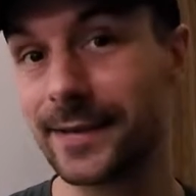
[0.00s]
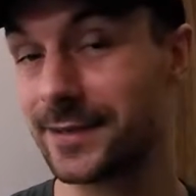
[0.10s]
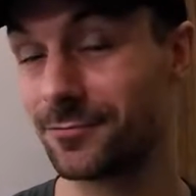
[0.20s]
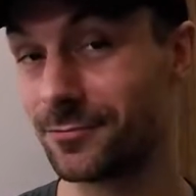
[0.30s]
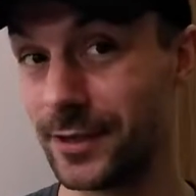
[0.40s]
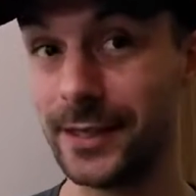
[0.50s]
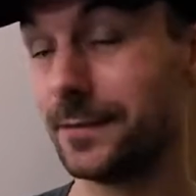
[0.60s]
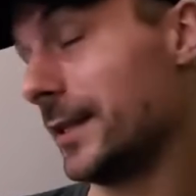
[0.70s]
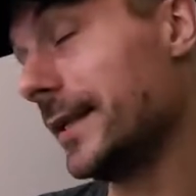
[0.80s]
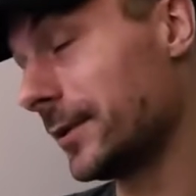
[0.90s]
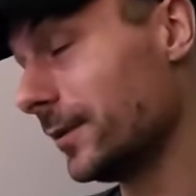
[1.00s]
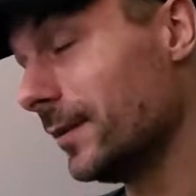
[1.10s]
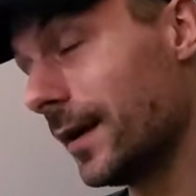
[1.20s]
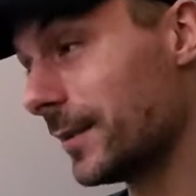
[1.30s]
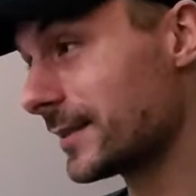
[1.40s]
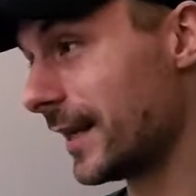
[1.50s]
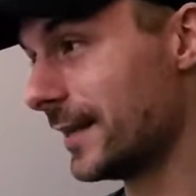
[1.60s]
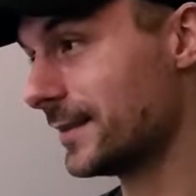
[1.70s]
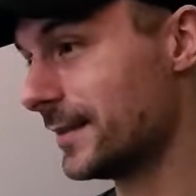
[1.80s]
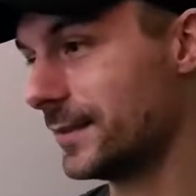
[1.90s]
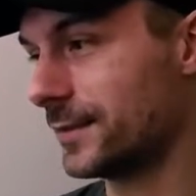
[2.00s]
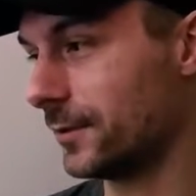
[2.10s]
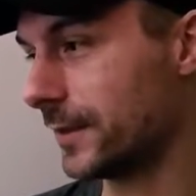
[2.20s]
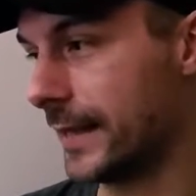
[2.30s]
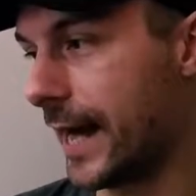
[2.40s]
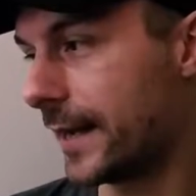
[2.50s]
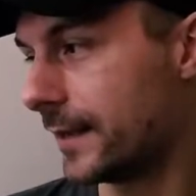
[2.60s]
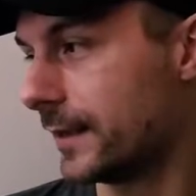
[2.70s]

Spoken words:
That's really, really cool. I'm excited to look at that.